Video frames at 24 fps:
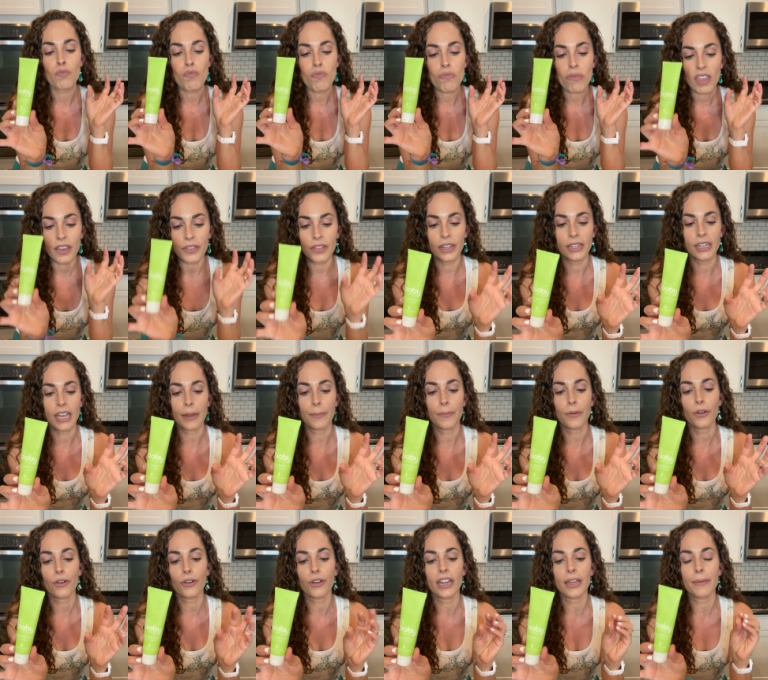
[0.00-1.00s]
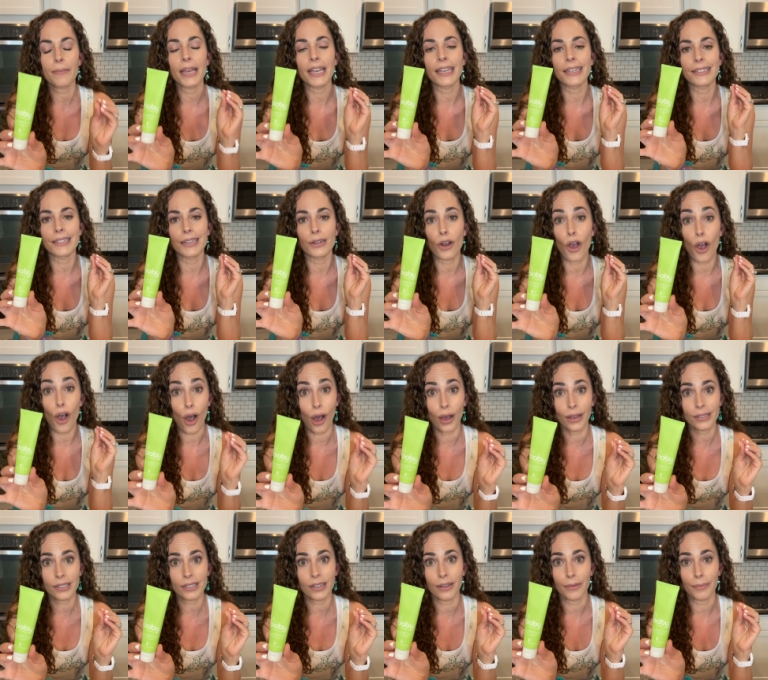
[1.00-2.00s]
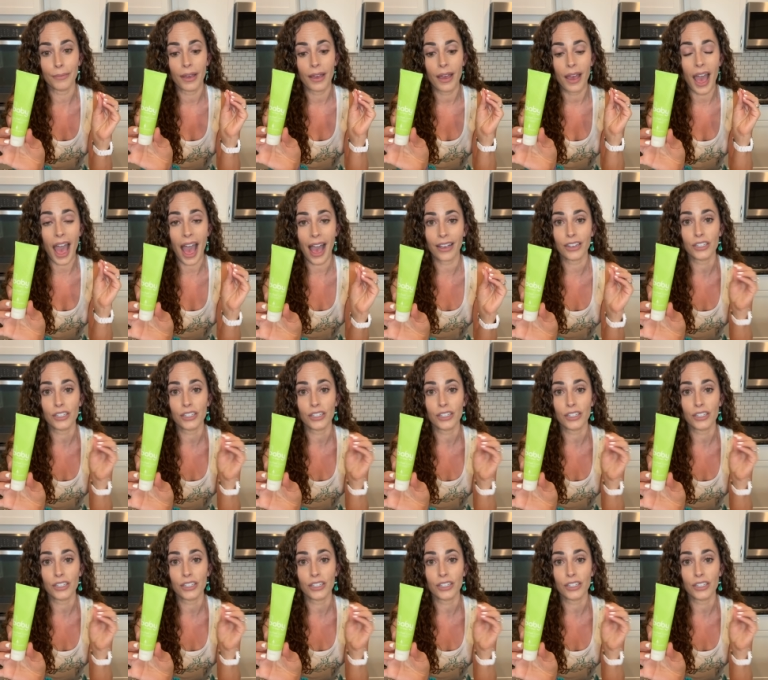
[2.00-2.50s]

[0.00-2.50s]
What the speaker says: the diaper cream is an awesome hack.